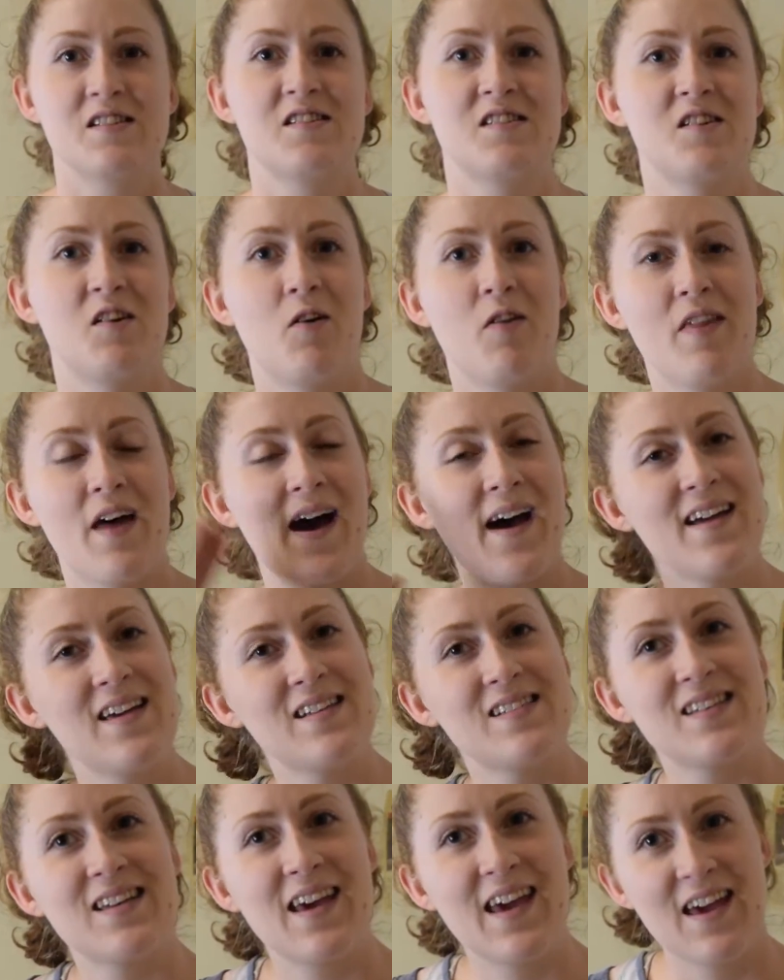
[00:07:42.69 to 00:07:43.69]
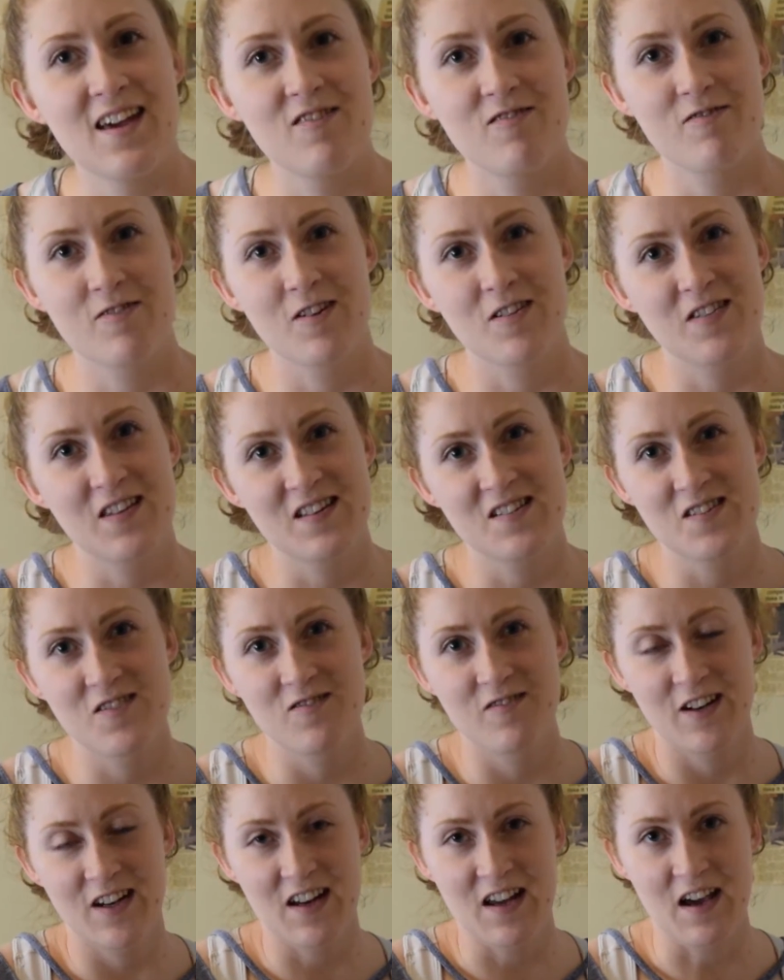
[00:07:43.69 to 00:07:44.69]
So that is it for this
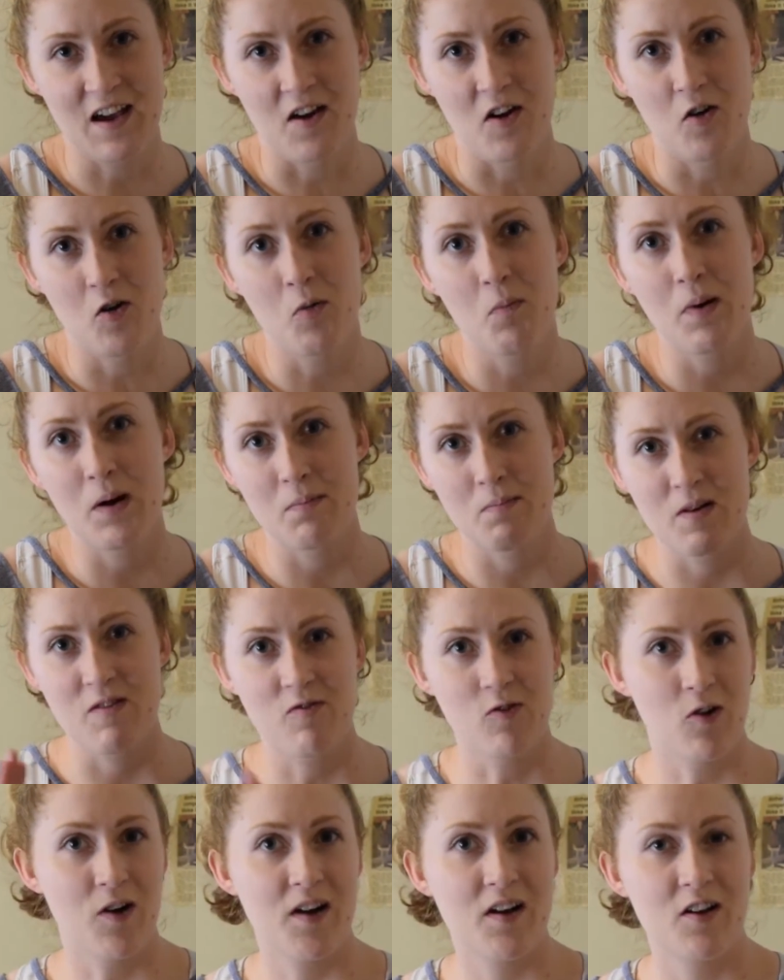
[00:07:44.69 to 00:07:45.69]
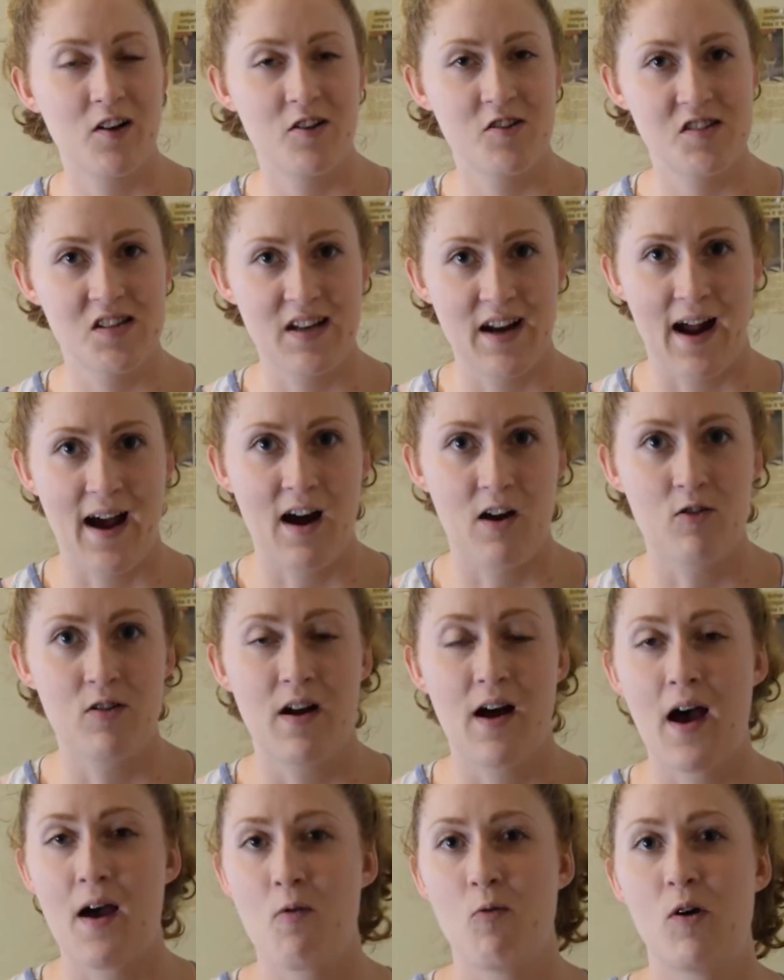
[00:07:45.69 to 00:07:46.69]
video, but before I close it out,
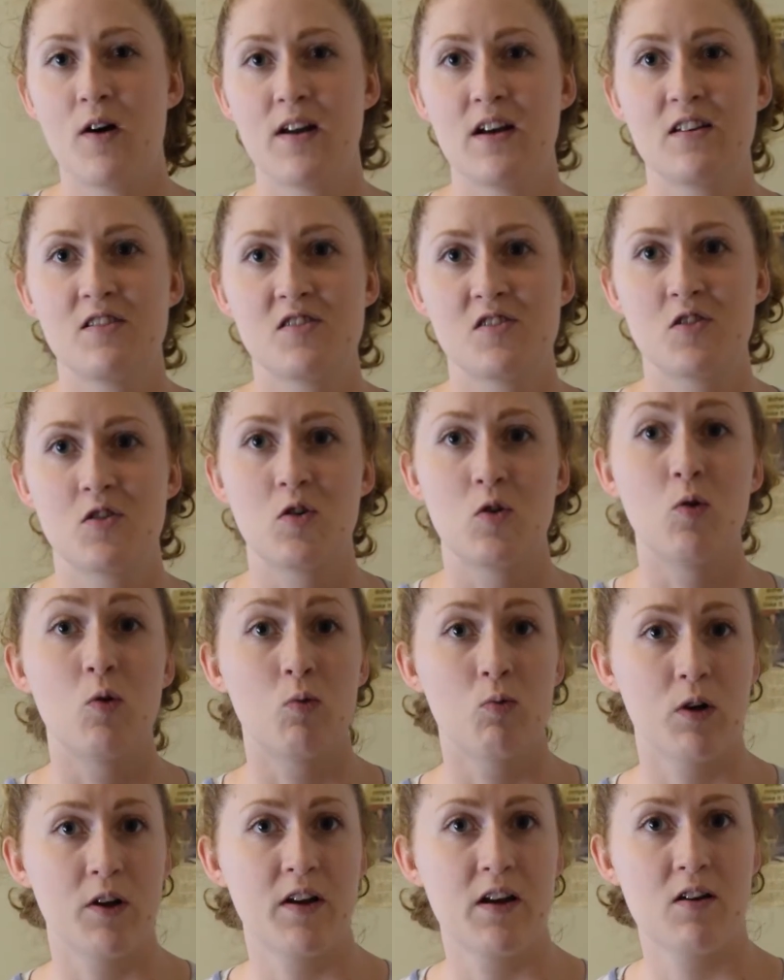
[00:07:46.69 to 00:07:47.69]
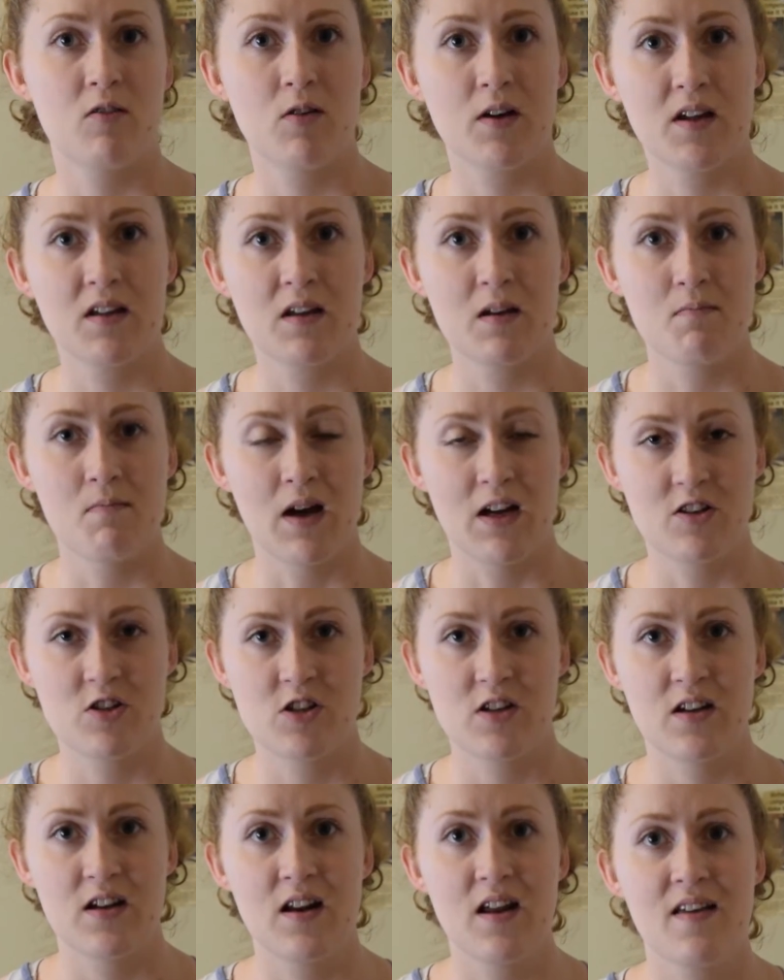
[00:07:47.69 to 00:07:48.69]
I wanted to really quickly
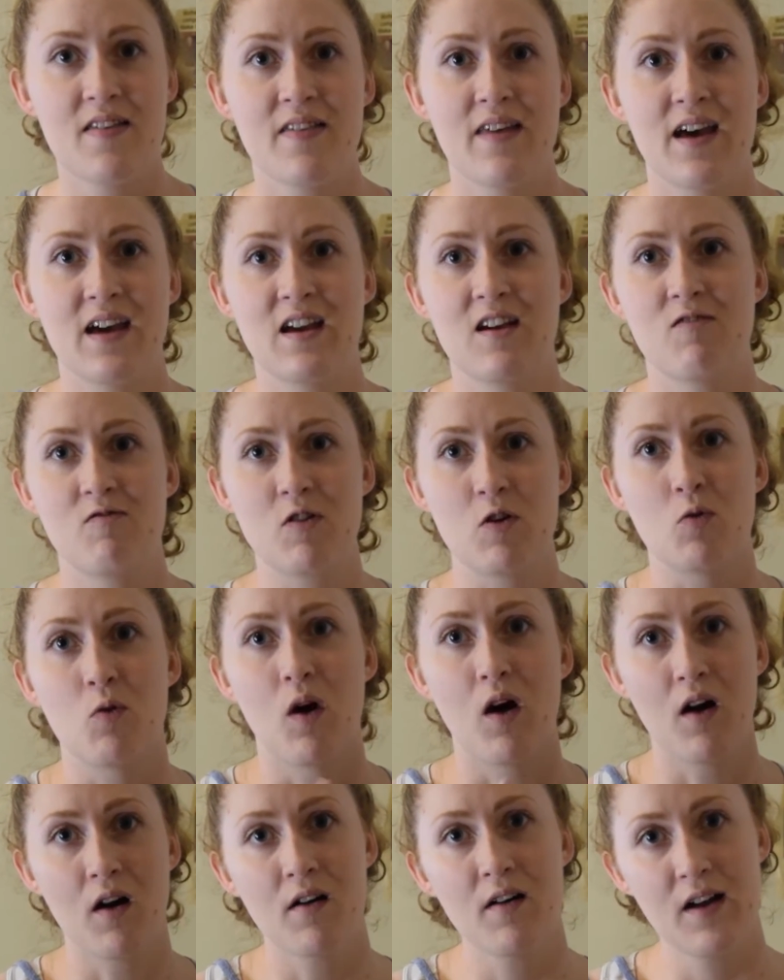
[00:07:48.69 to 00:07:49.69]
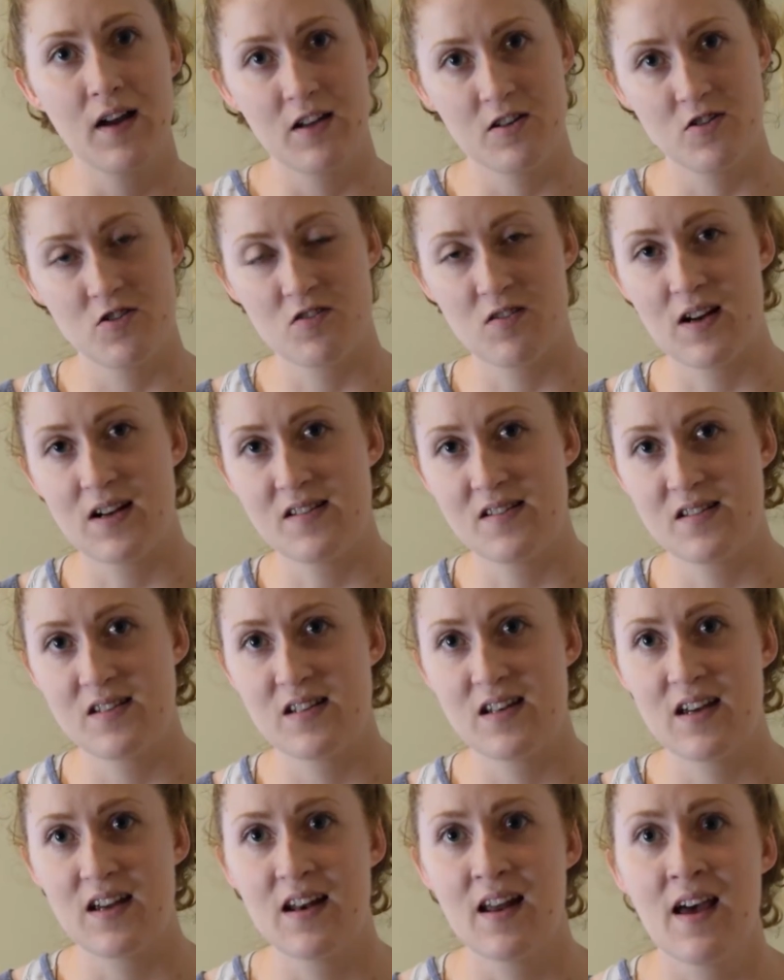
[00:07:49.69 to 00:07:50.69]
mention that if you are
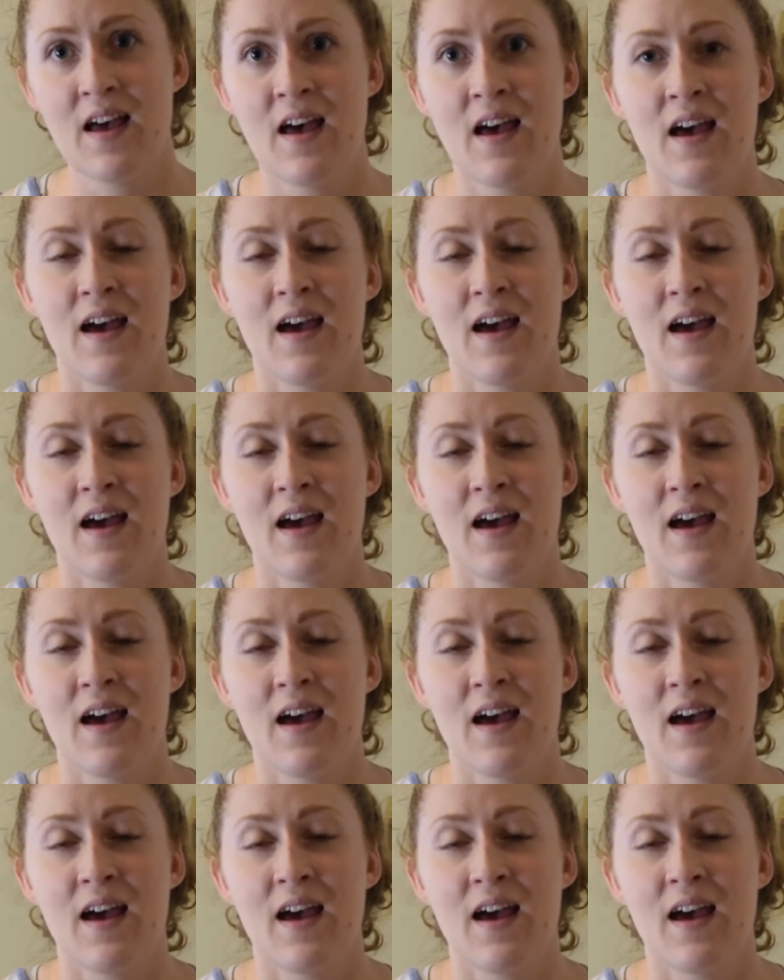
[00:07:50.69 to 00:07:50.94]
interested